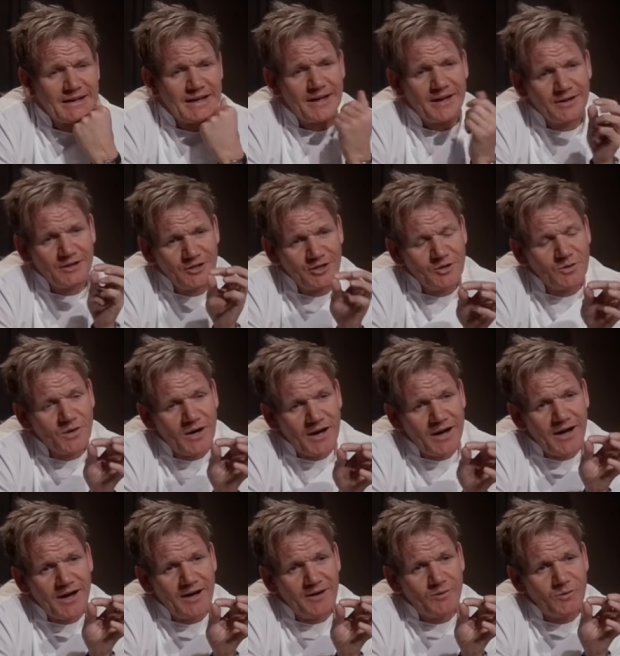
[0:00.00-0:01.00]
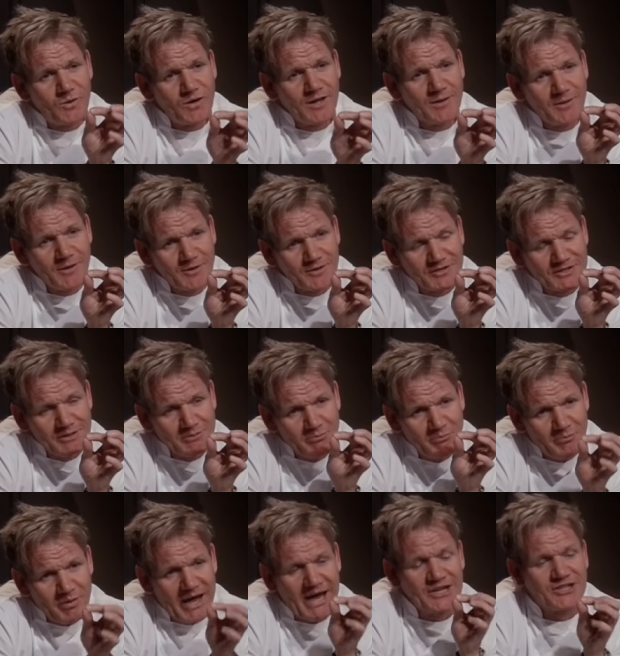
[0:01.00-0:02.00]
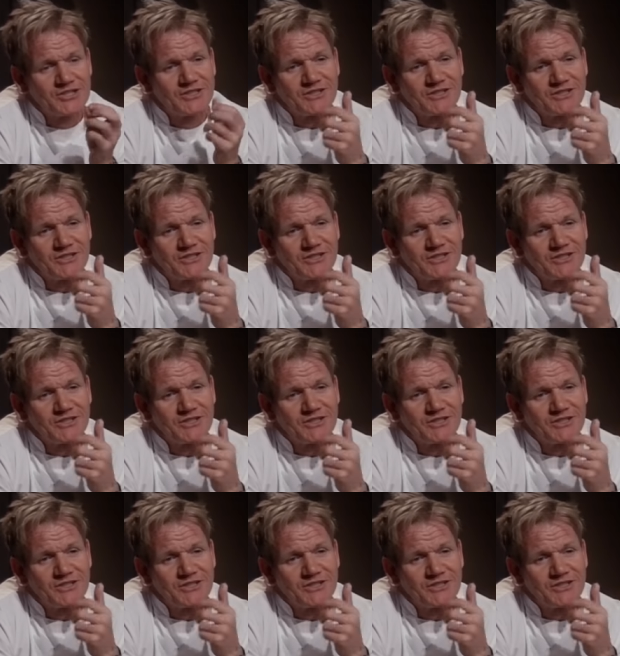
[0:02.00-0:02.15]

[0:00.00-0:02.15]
You are one of the most passionate